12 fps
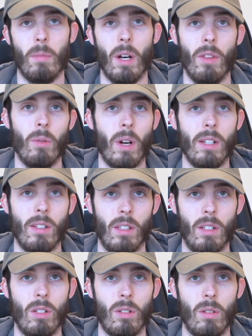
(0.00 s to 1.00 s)
But otherwise, in
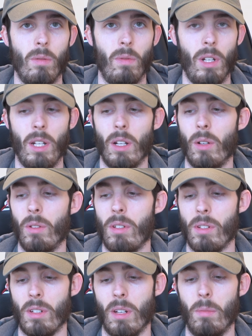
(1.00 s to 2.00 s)
this video, this
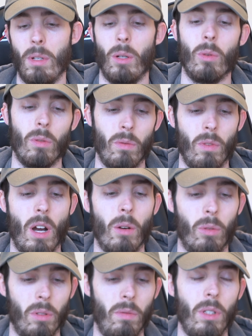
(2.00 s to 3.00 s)
is going to be a
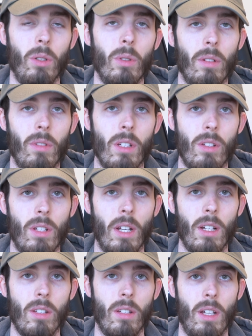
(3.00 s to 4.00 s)
review of these
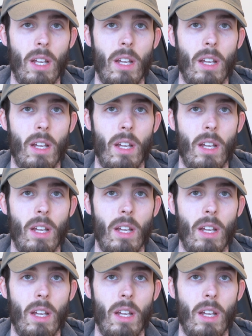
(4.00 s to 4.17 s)
sticks